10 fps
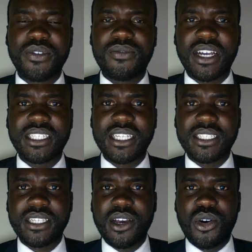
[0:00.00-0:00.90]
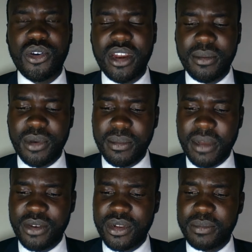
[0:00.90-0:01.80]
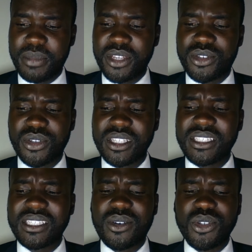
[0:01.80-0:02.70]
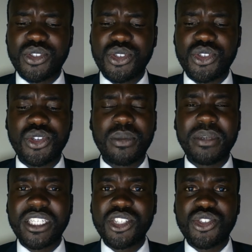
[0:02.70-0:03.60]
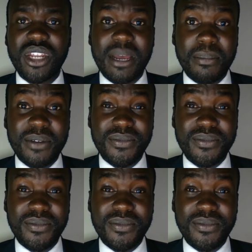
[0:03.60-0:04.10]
versus Honorable Emmanuel Pinto. This is a constitutional petition number